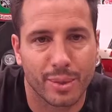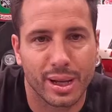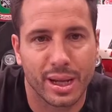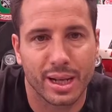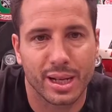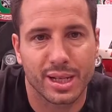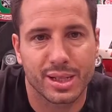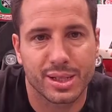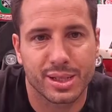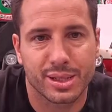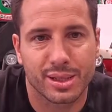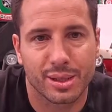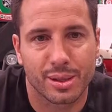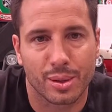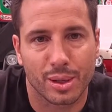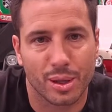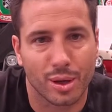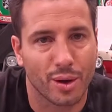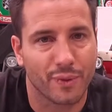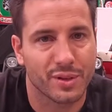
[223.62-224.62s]
Guinness
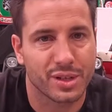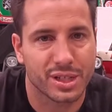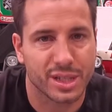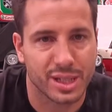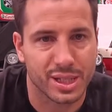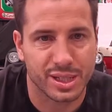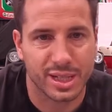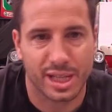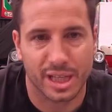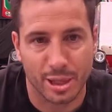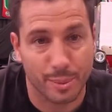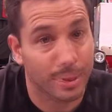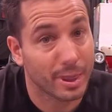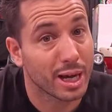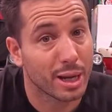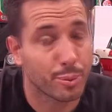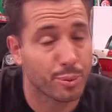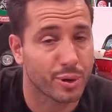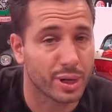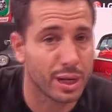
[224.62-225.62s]
obviously set the
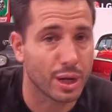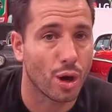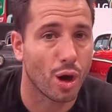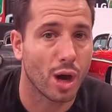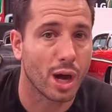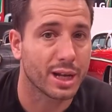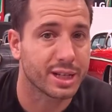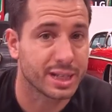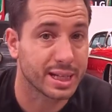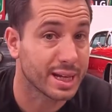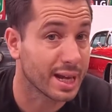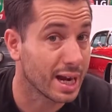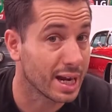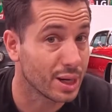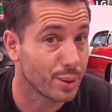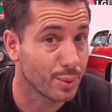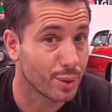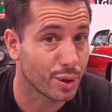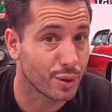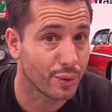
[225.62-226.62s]
bar pretty high to gain
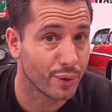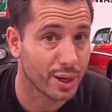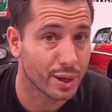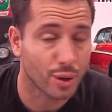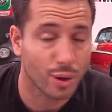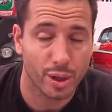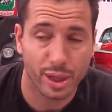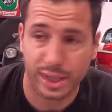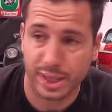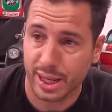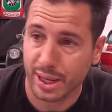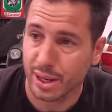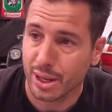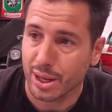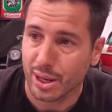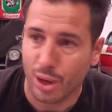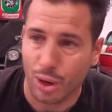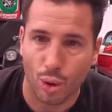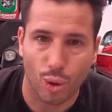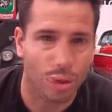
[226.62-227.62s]
a world record, and then
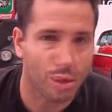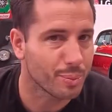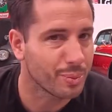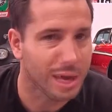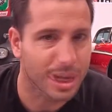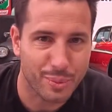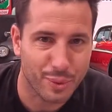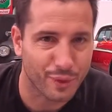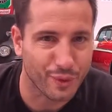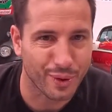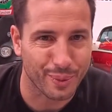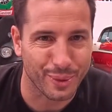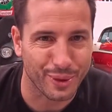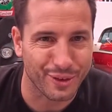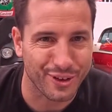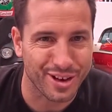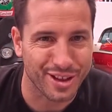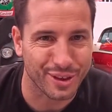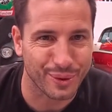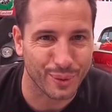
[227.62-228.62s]
all the people from
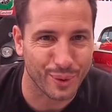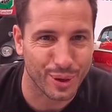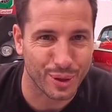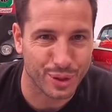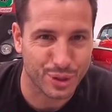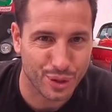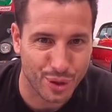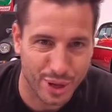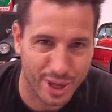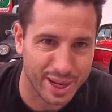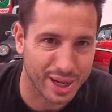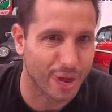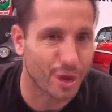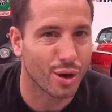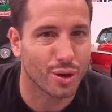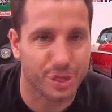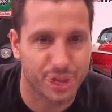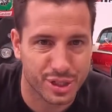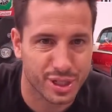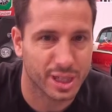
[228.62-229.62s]
around the world try and
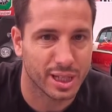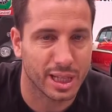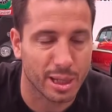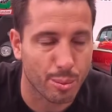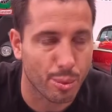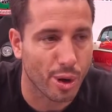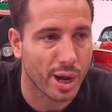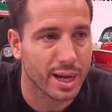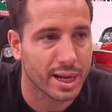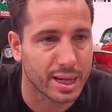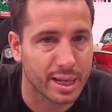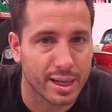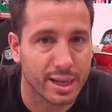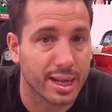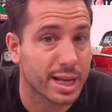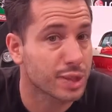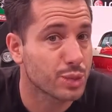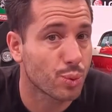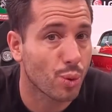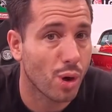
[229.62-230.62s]
constantly break it, and
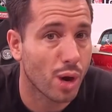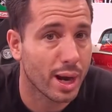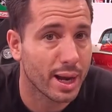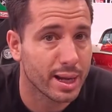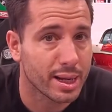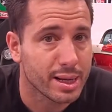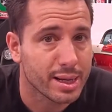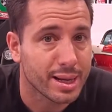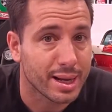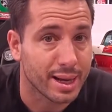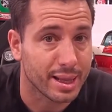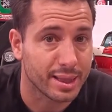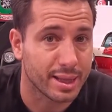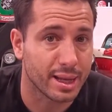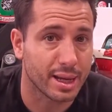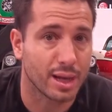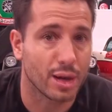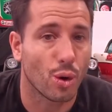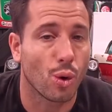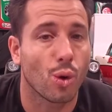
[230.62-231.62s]
that's why
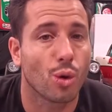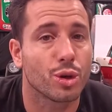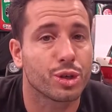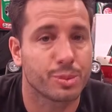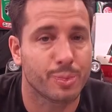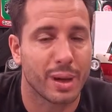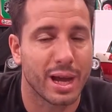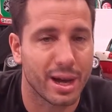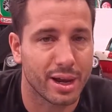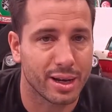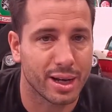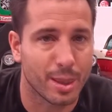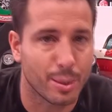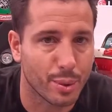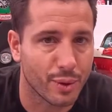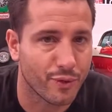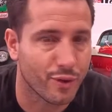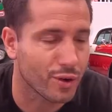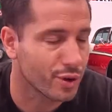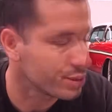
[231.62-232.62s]
the horsepower
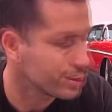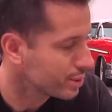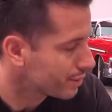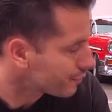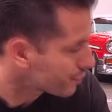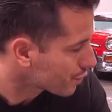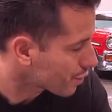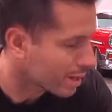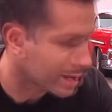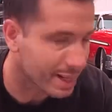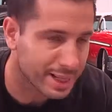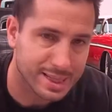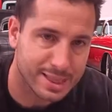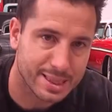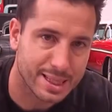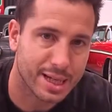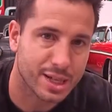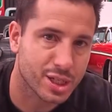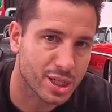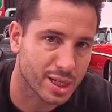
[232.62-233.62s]
number for a drift trike
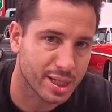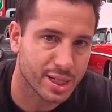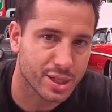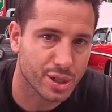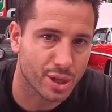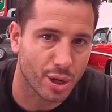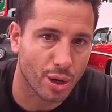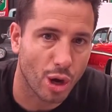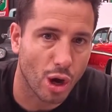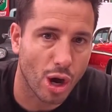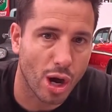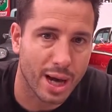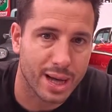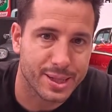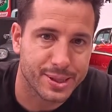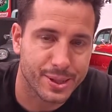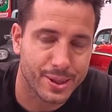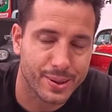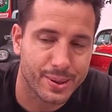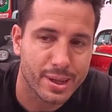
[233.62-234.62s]
is actually so high. So